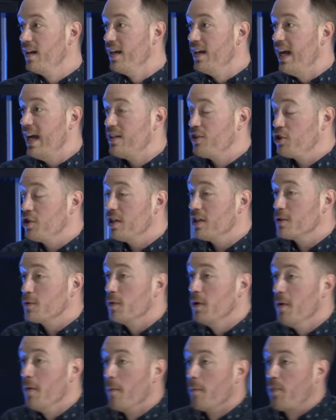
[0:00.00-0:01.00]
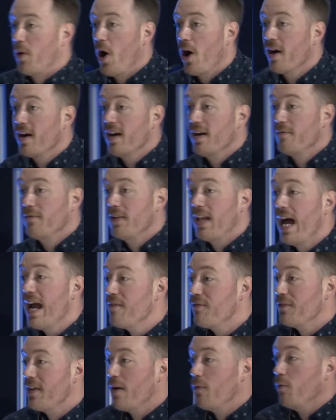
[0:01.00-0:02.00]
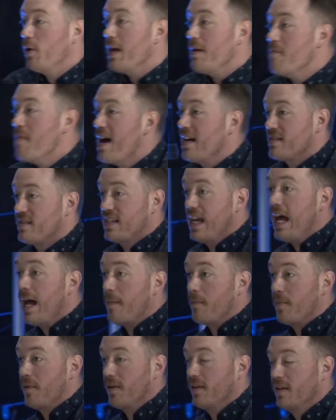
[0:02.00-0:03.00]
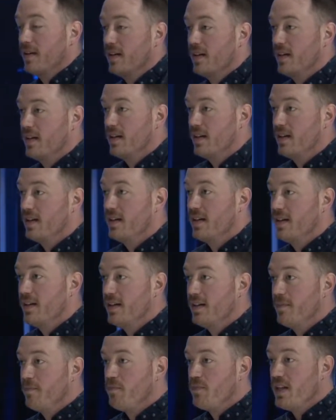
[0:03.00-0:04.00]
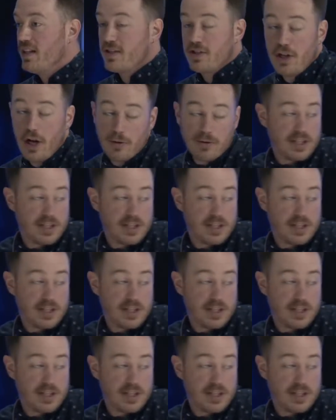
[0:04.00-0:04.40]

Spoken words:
It's just part of life that we mess up. It's no